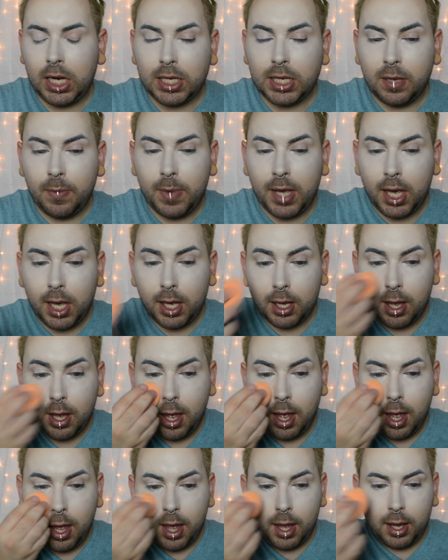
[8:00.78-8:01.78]
it to be.
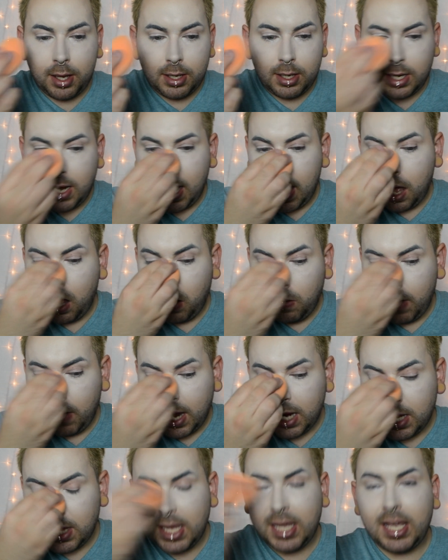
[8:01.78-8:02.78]
Now
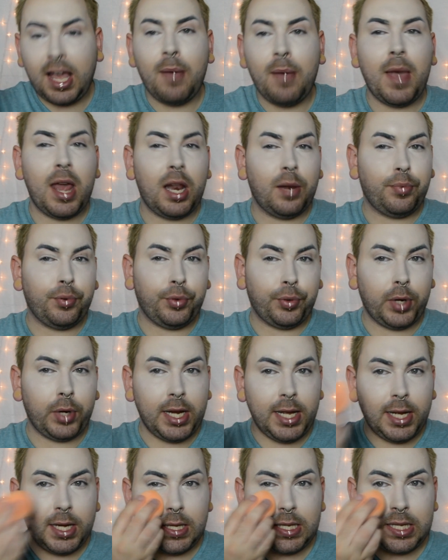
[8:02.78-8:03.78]
I think I'm at a pretty
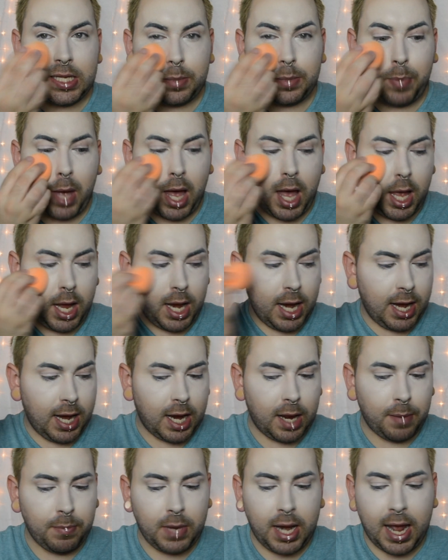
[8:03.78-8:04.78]
good spot, and
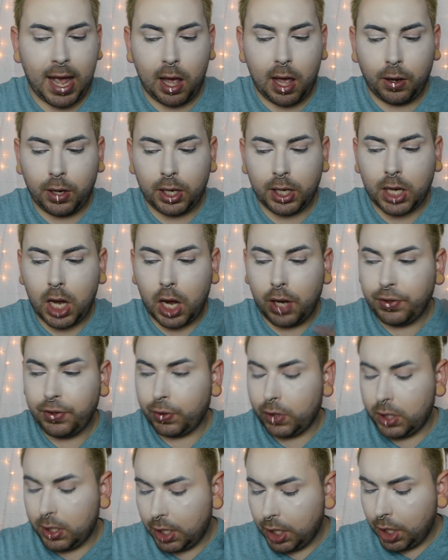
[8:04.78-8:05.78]
I'm now going to
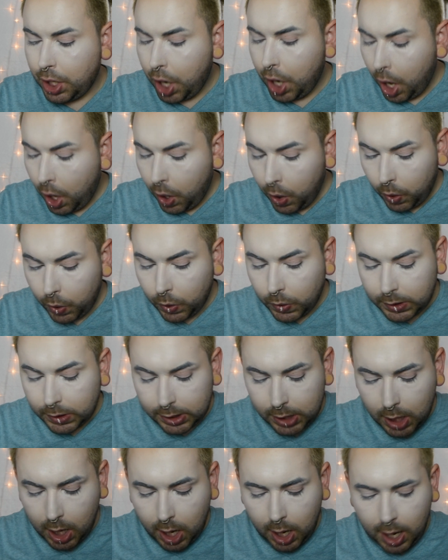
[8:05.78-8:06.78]
contour the nose.
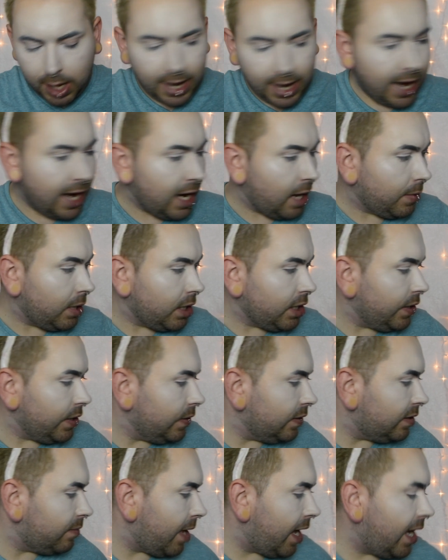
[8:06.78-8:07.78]
And I'm going to
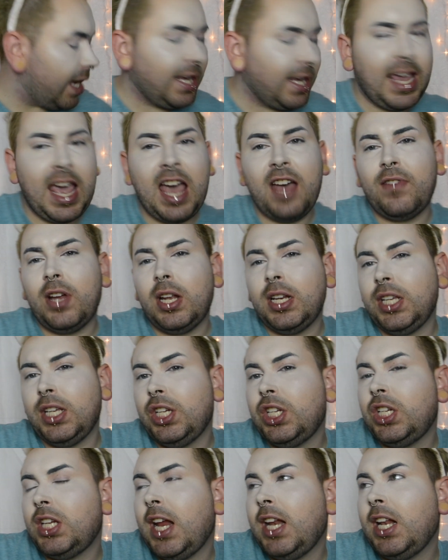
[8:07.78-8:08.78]
use my Kat Von D
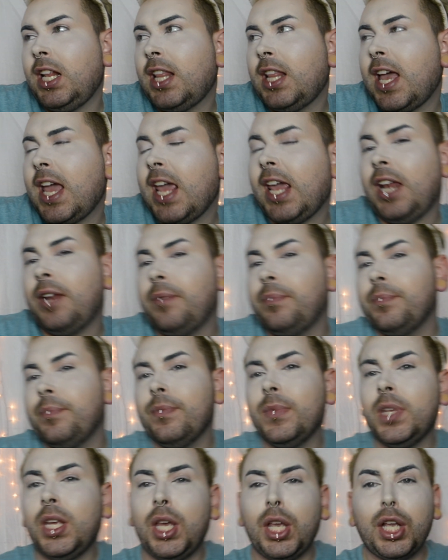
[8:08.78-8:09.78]
Shade and Light
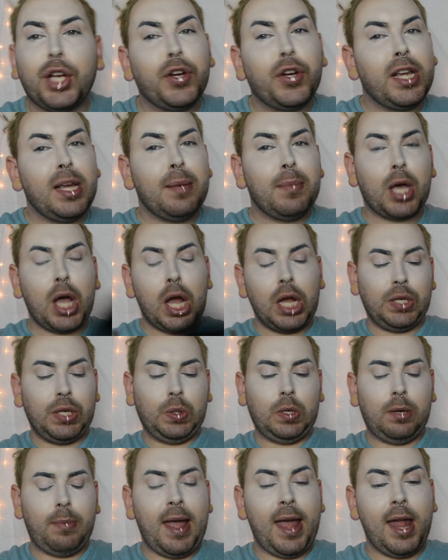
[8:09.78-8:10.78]
Cream
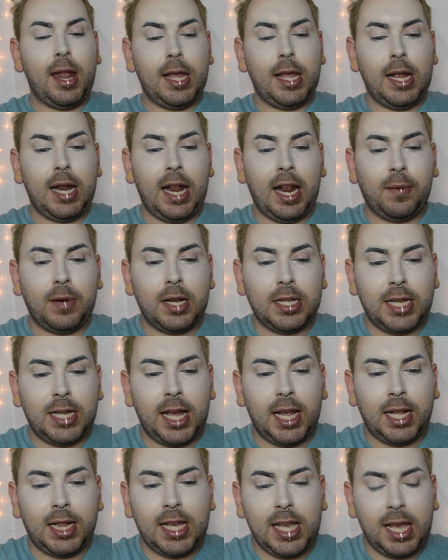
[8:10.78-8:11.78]
Contour Palette, and I'm going to
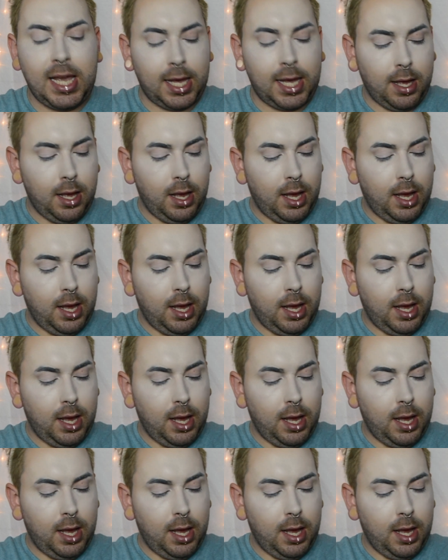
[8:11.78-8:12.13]
take the